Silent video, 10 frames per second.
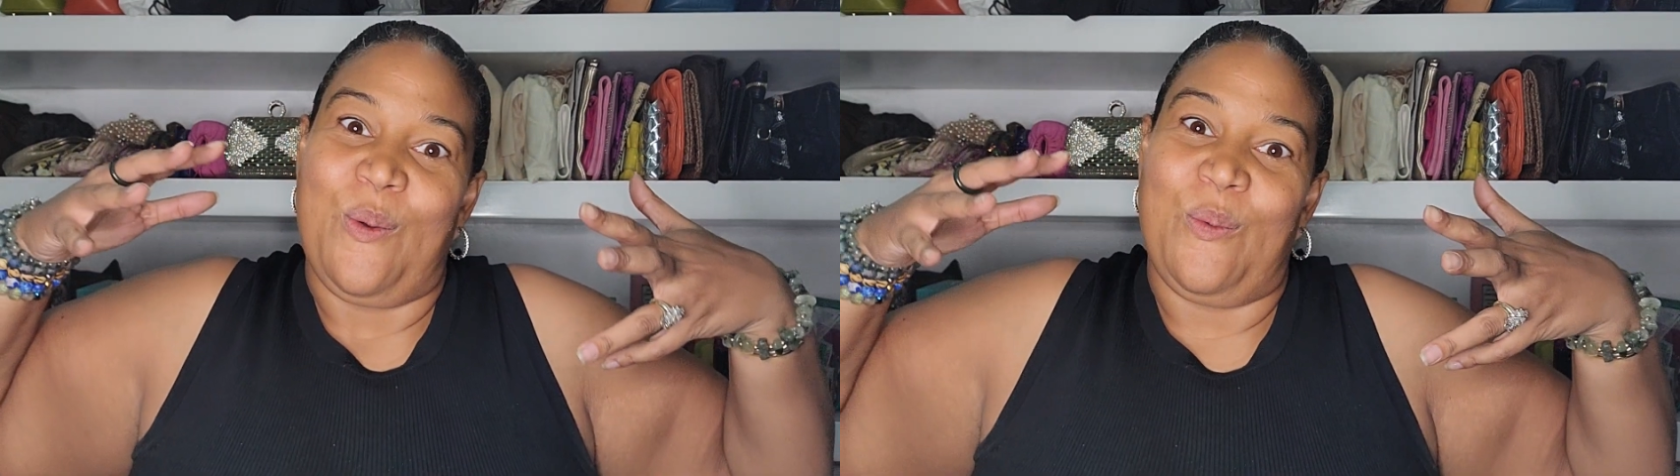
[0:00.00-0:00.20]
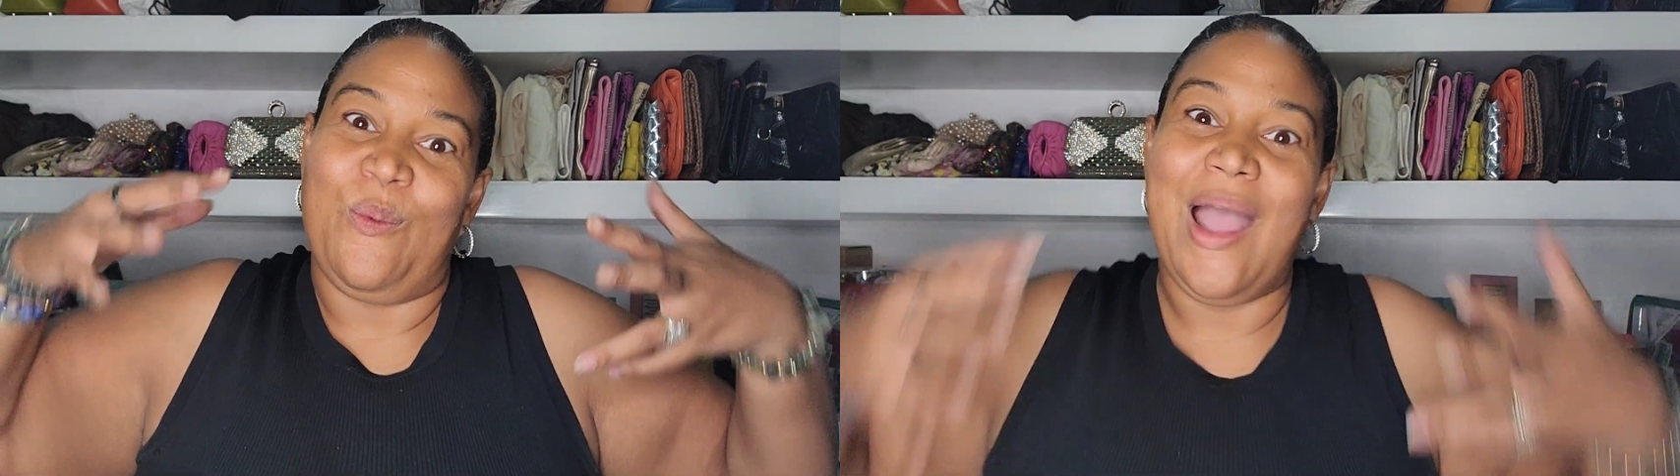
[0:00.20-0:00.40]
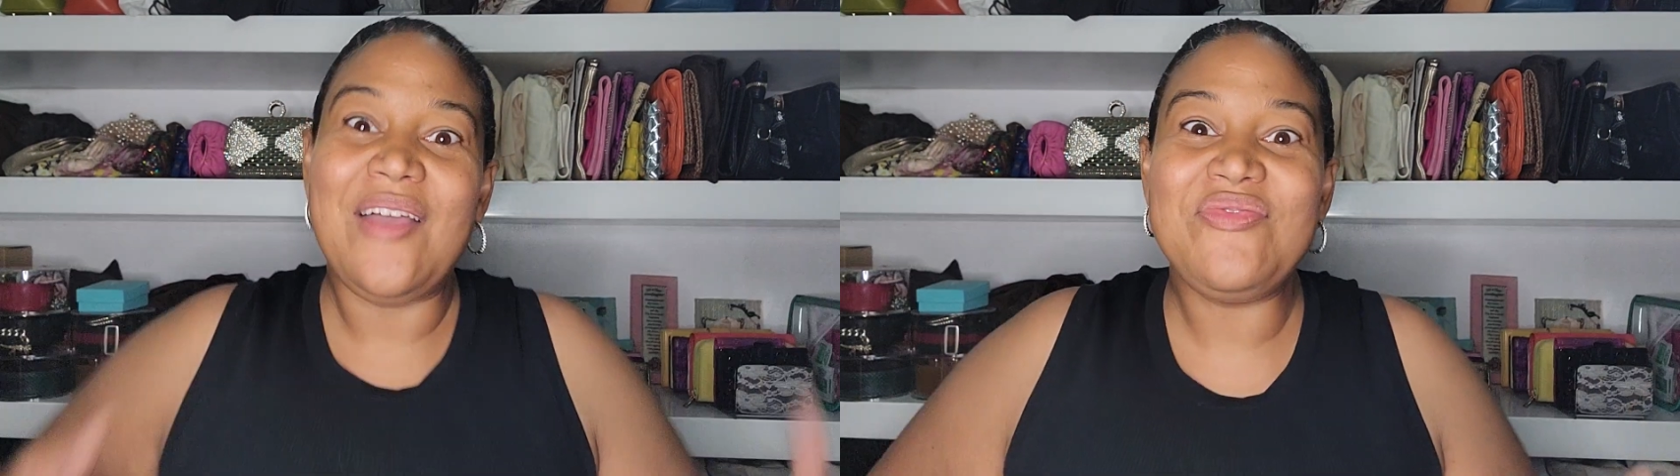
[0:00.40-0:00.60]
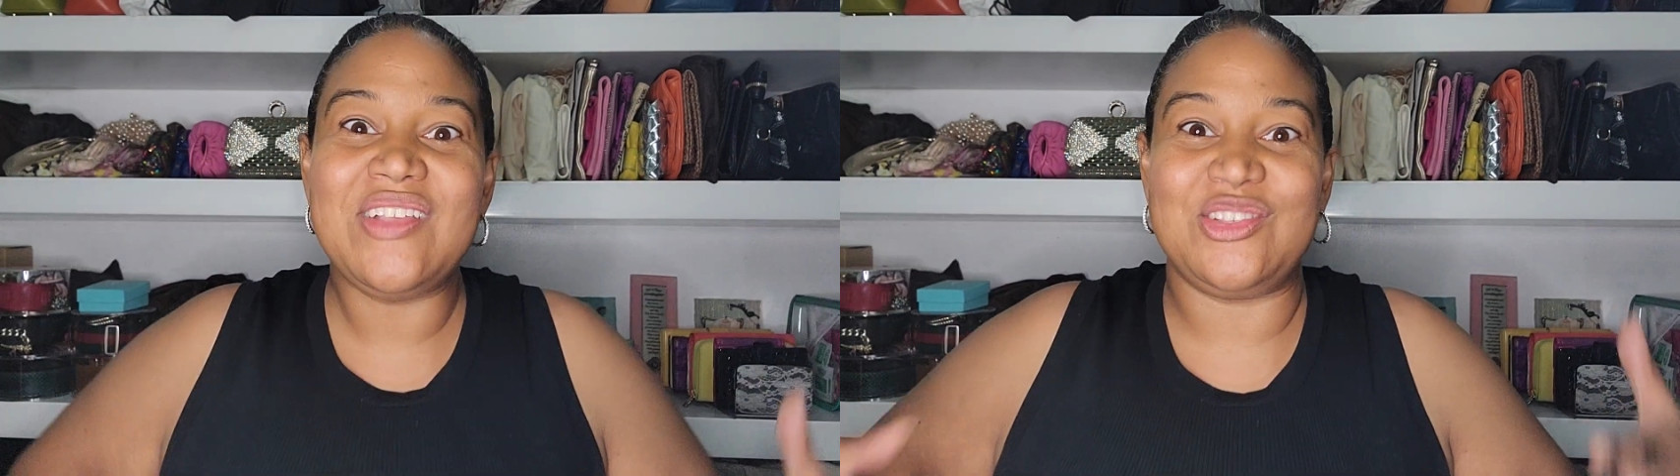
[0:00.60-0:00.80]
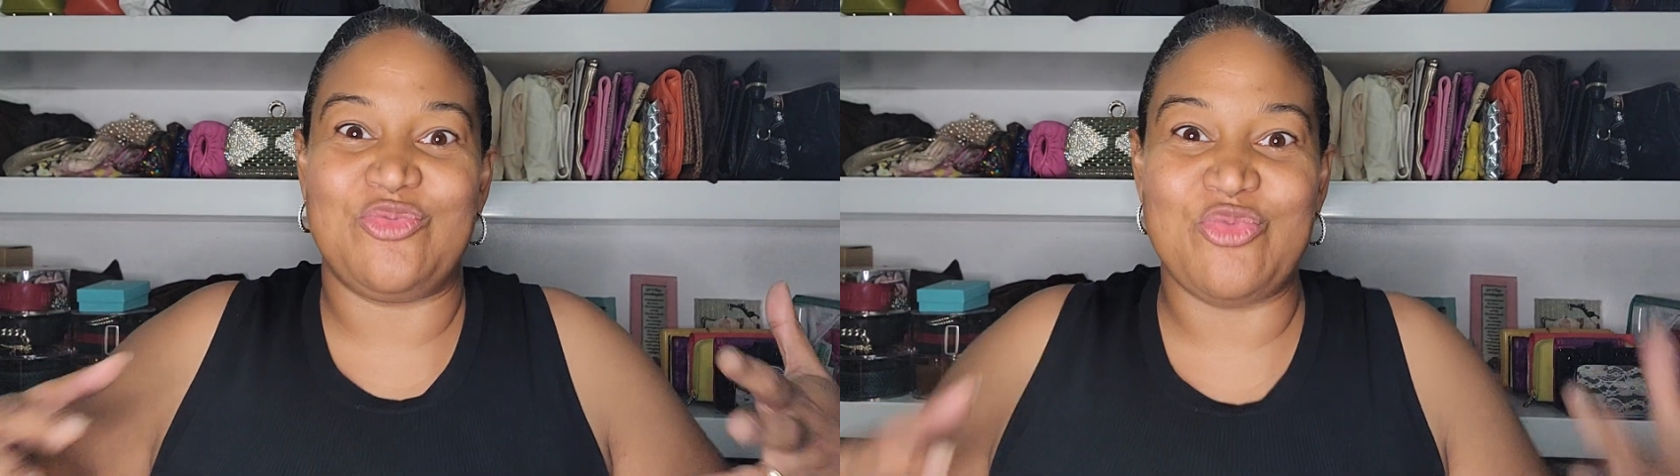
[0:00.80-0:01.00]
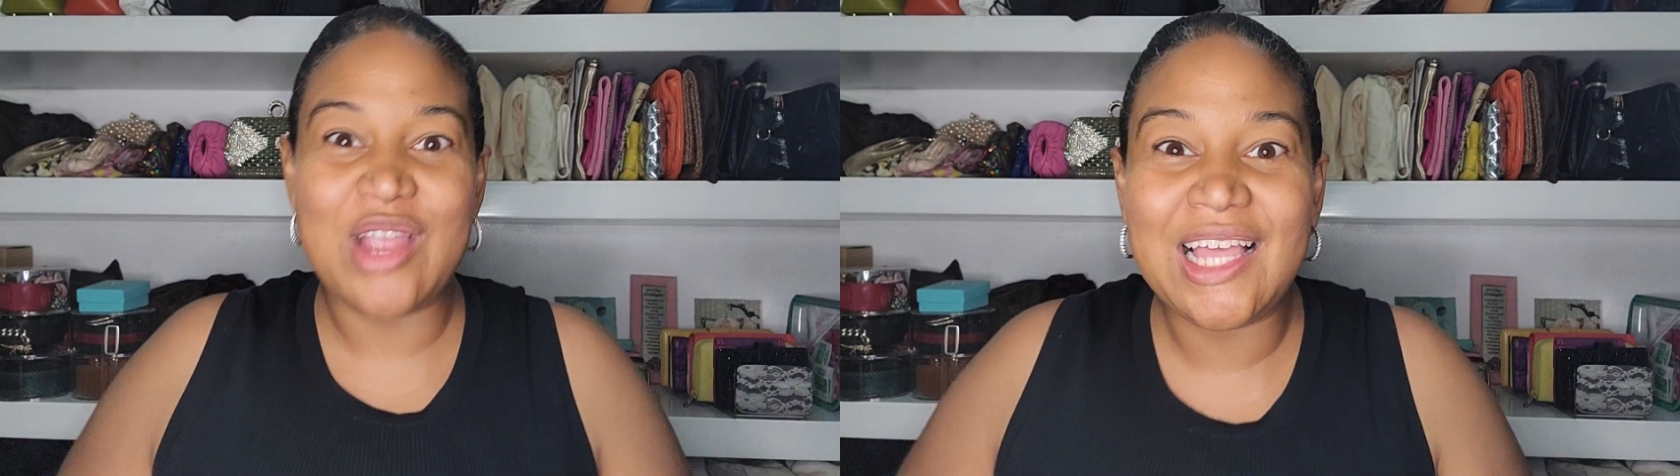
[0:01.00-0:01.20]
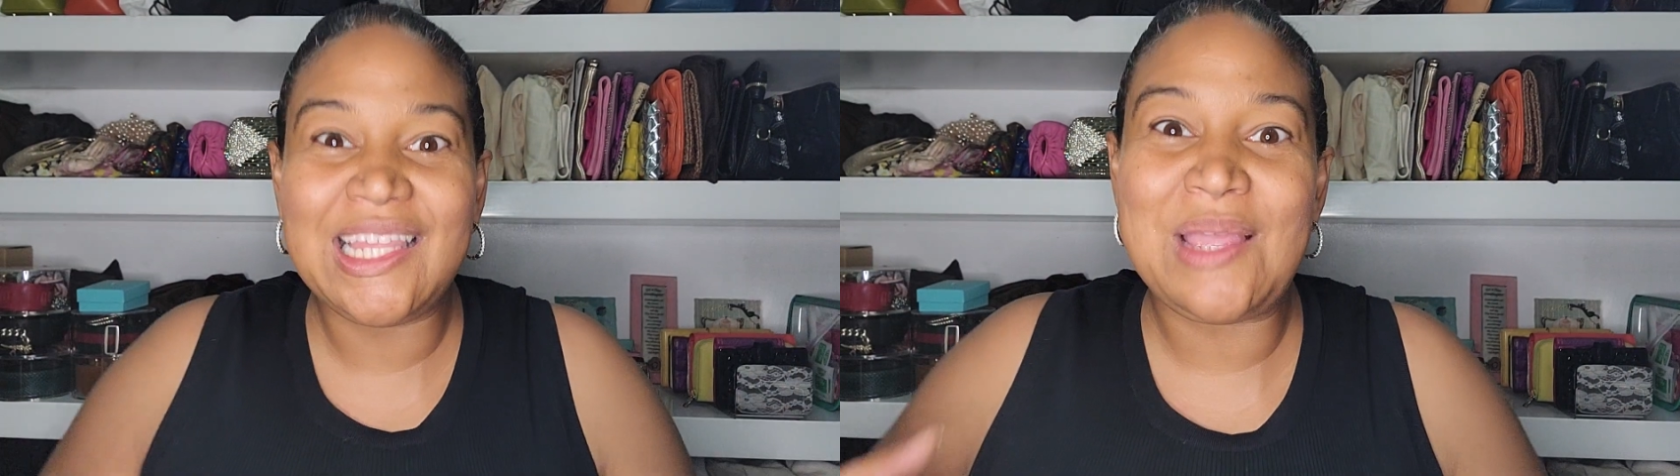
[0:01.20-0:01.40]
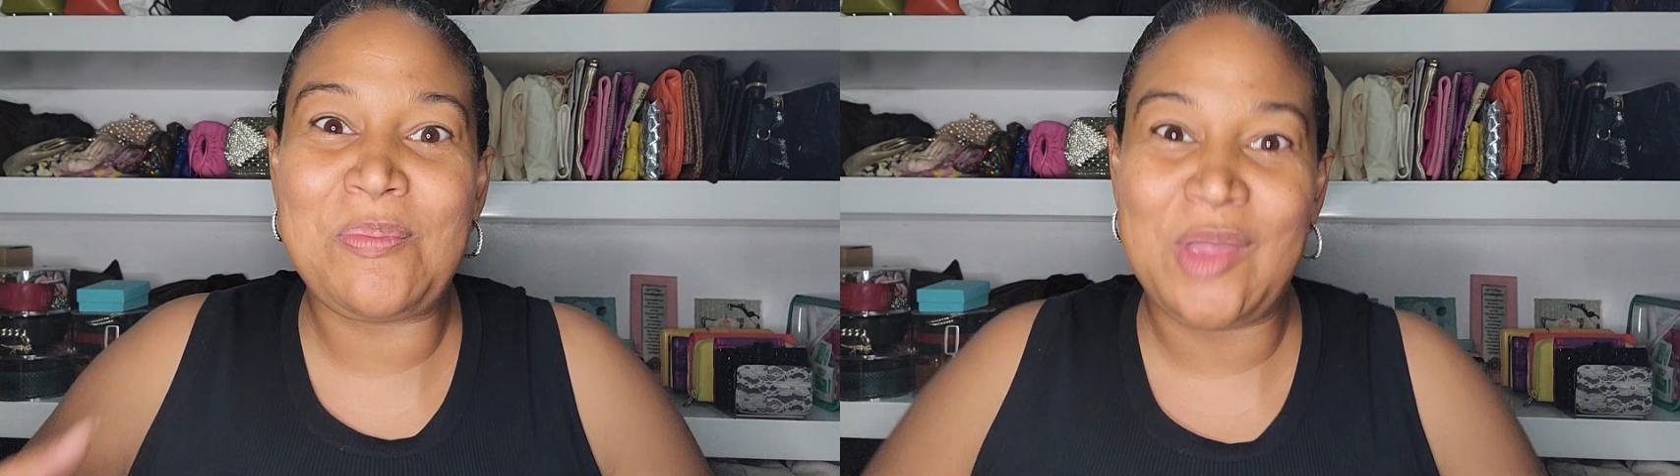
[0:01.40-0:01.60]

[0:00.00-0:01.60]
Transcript: When this really